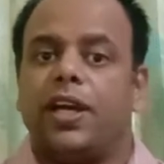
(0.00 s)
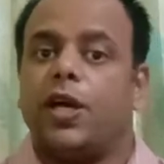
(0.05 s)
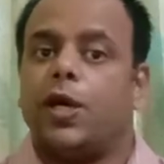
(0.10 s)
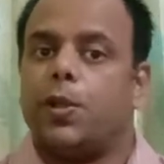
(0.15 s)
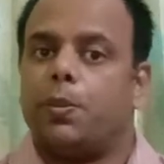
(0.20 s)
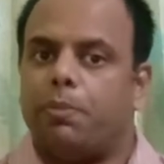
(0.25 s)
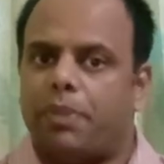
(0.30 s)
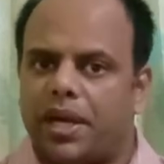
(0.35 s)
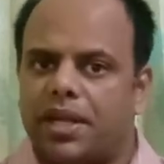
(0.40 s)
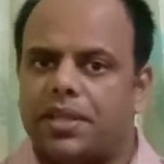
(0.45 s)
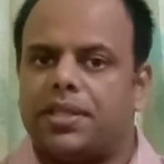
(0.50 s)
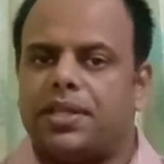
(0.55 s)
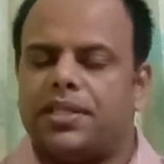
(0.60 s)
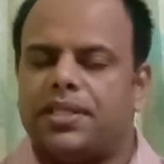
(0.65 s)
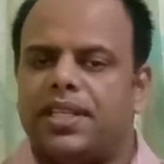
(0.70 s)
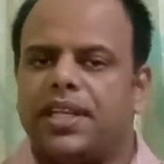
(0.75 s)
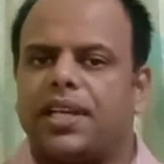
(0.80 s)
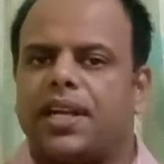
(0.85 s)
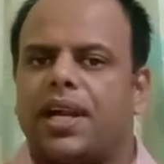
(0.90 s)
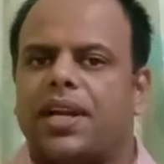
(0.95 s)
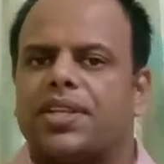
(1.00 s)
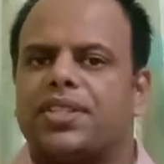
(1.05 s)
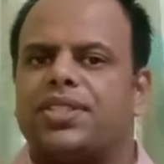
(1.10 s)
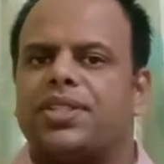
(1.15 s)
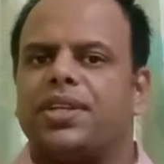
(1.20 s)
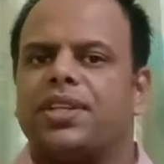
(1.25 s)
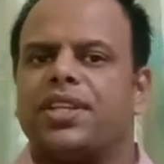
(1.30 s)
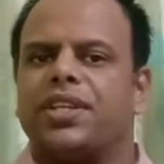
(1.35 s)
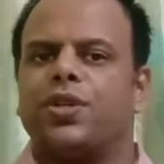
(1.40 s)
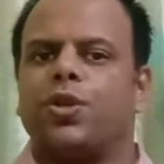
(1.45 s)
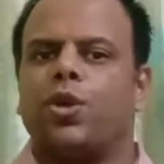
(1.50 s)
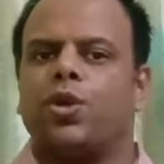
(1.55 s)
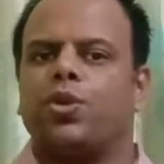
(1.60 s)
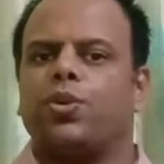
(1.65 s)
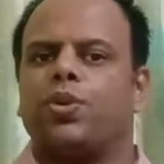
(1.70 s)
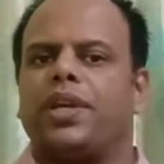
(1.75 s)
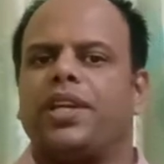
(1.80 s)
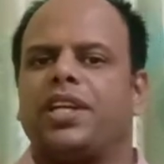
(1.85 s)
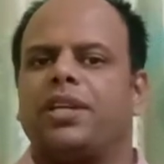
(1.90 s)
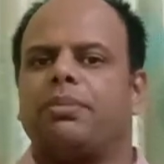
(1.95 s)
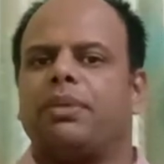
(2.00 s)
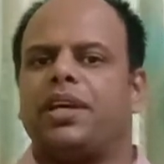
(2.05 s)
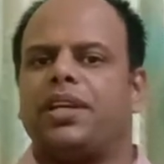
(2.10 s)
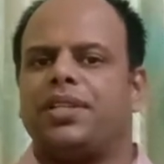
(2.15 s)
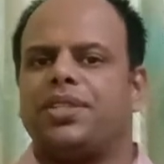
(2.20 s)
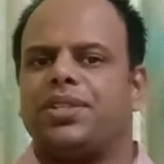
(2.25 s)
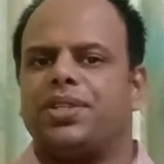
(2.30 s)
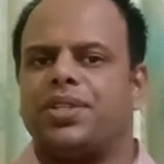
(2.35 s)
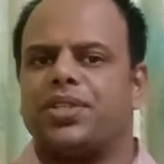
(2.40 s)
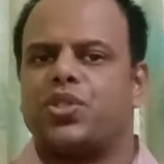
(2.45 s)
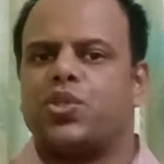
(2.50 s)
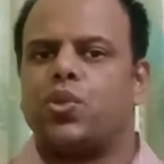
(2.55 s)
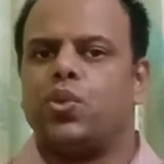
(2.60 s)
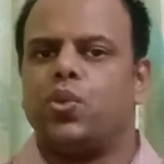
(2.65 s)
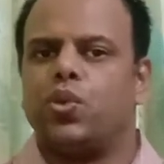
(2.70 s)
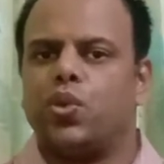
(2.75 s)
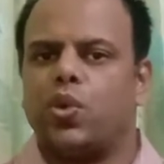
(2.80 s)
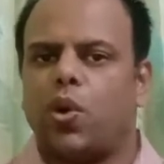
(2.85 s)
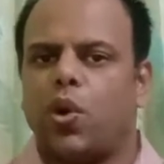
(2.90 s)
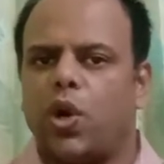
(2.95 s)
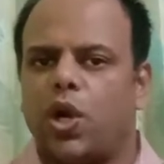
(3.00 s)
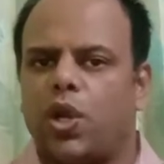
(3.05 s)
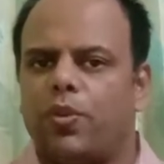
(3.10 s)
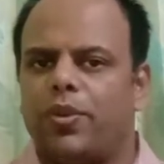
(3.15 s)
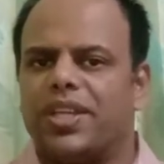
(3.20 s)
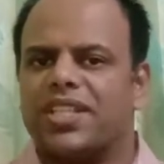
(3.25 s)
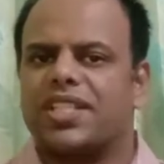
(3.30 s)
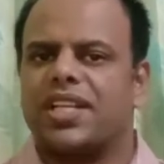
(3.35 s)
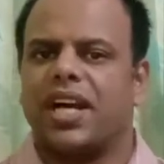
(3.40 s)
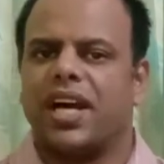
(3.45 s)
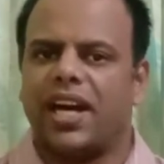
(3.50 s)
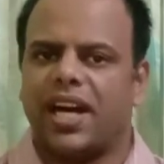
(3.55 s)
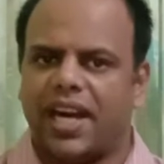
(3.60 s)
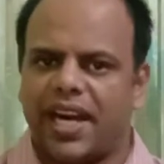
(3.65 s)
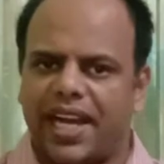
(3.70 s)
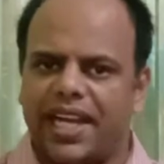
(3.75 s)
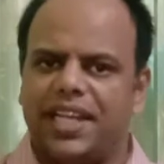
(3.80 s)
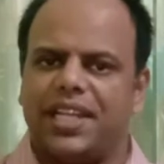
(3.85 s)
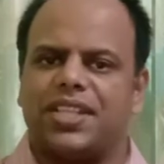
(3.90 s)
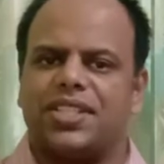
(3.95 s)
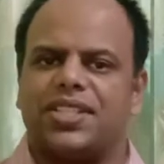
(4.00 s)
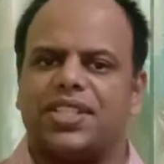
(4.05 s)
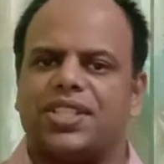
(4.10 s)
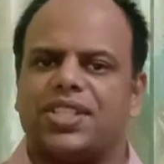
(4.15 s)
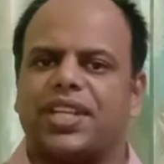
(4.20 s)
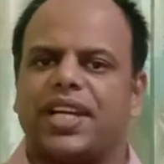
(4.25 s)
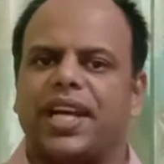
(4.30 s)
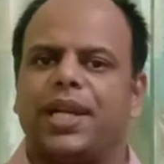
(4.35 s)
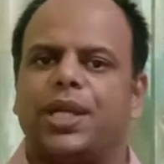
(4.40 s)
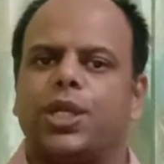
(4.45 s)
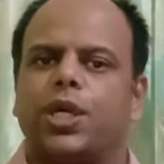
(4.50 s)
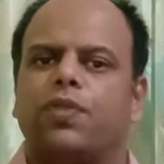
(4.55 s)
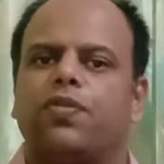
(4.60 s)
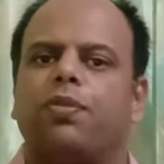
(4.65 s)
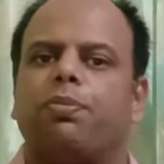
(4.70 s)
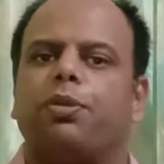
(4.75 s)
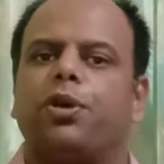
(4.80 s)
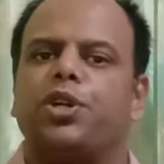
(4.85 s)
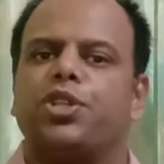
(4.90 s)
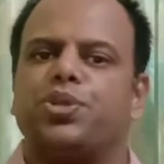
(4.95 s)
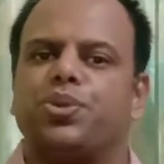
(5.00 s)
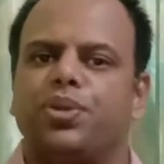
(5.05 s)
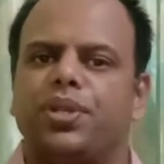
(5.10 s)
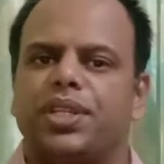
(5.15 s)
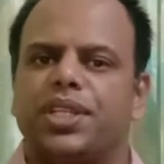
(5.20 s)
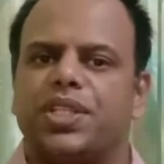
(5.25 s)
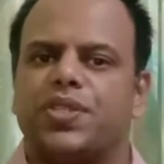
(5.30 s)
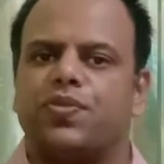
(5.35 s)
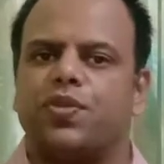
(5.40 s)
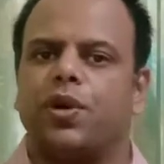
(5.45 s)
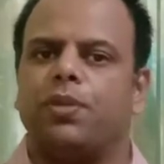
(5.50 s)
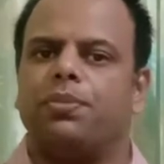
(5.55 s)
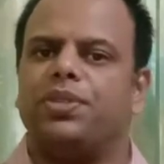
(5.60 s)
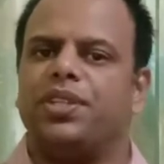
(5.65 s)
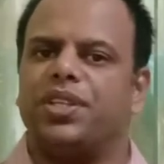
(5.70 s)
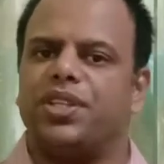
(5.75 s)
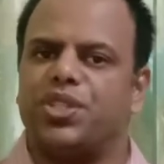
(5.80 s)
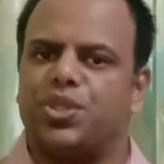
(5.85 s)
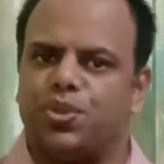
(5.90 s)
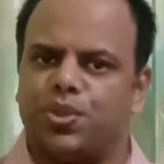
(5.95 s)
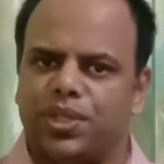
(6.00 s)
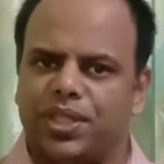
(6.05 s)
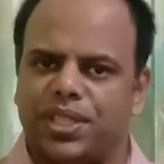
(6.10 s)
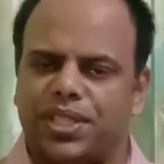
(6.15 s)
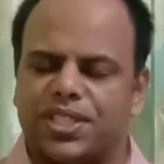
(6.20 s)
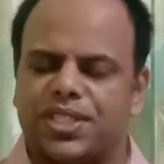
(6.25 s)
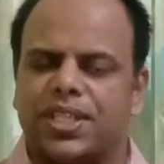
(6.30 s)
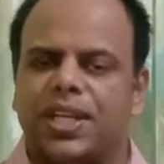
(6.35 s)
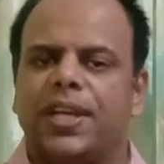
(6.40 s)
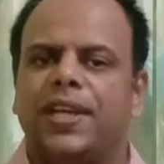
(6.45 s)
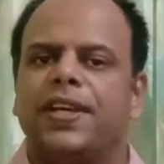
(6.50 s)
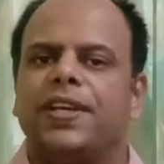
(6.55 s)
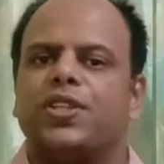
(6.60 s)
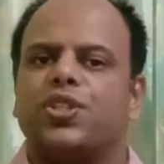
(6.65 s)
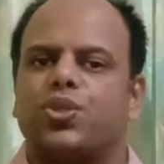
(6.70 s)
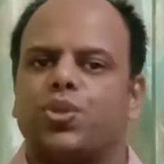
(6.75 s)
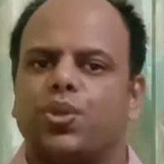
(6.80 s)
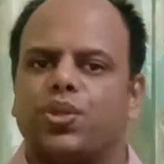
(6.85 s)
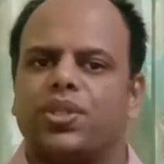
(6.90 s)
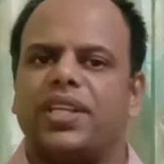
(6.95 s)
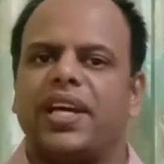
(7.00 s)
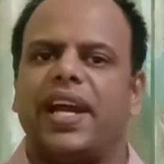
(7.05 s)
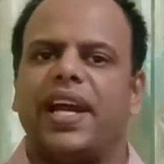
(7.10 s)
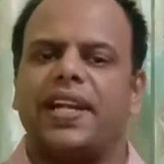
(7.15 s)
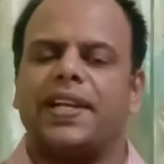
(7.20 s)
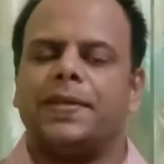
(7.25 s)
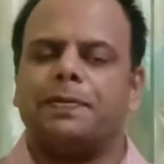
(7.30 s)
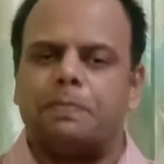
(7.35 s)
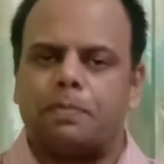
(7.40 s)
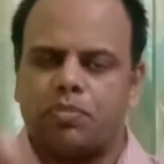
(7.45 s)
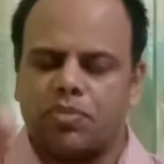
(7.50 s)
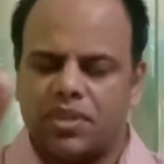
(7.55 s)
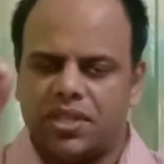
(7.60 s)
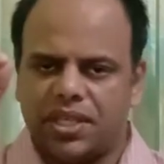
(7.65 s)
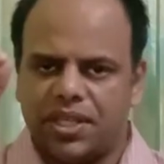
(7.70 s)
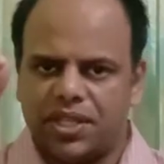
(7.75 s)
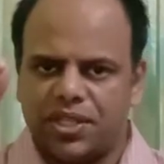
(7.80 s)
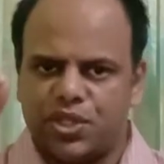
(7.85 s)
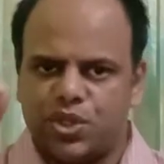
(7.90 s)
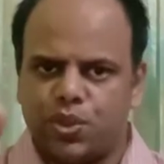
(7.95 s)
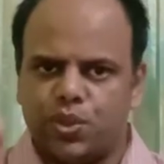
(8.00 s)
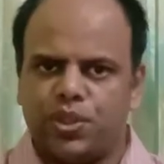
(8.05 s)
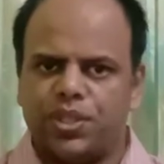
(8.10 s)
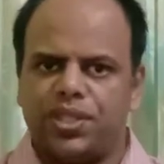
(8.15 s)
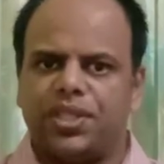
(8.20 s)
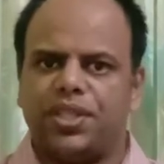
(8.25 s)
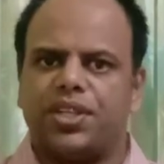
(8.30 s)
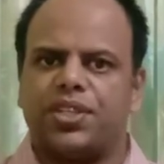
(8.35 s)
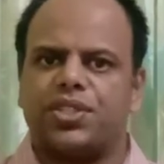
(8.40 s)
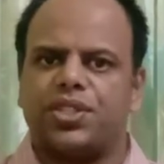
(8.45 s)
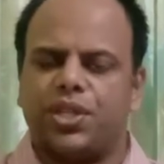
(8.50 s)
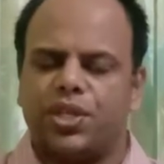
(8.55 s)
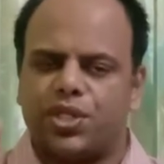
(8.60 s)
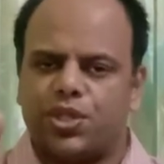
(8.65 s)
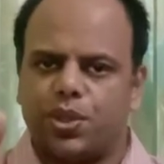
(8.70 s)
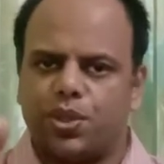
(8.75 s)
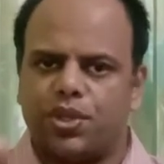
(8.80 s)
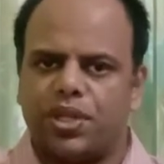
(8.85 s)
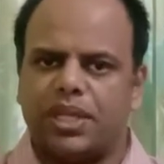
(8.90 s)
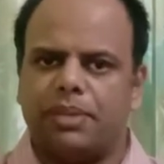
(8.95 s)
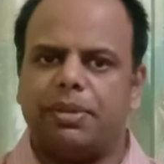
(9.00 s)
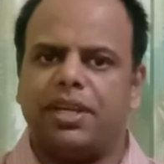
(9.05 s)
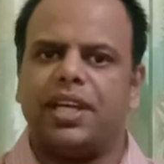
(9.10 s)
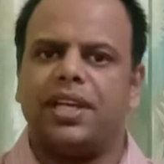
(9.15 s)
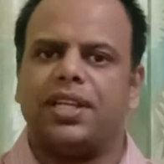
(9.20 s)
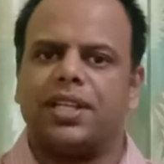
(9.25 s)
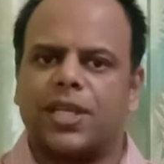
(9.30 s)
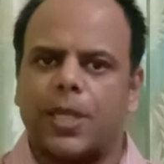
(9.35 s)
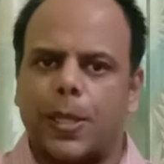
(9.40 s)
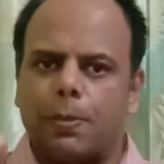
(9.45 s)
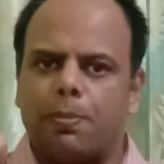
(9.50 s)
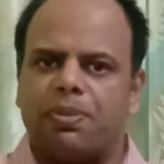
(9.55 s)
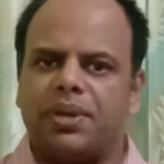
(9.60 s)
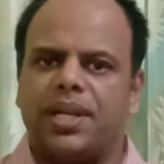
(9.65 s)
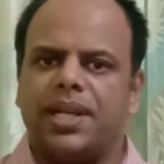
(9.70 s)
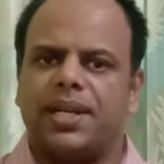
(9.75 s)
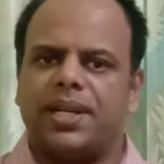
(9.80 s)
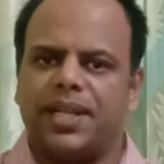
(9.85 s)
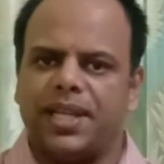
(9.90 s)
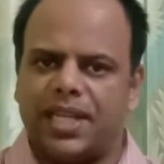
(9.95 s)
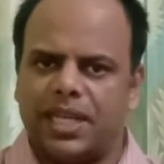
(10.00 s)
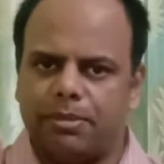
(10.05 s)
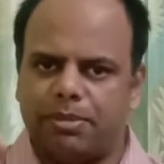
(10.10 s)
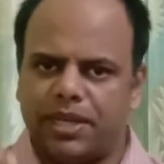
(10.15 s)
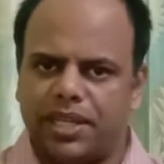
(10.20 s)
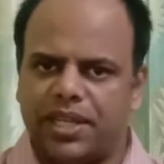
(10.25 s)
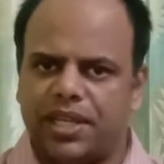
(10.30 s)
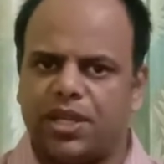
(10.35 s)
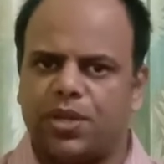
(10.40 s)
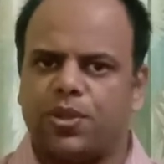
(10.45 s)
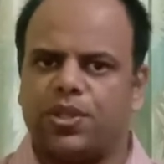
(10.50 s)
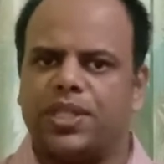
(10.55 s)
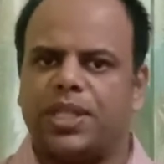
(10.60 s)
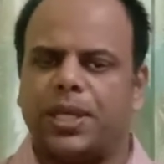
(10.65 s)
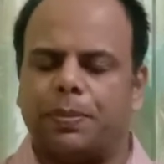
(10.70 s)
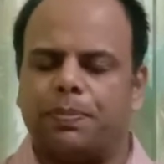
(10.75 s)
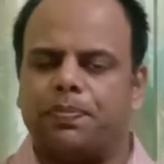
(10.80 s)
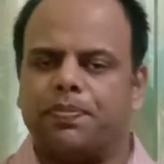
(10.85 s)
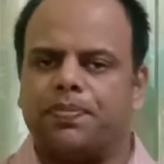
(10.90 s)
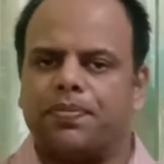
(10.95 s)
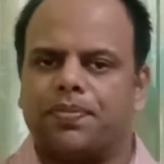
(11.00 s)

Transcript: But there are certain autocratic managers who always hide such kind of opportunities from their juniors so that their juniors should remain completely dependent on them.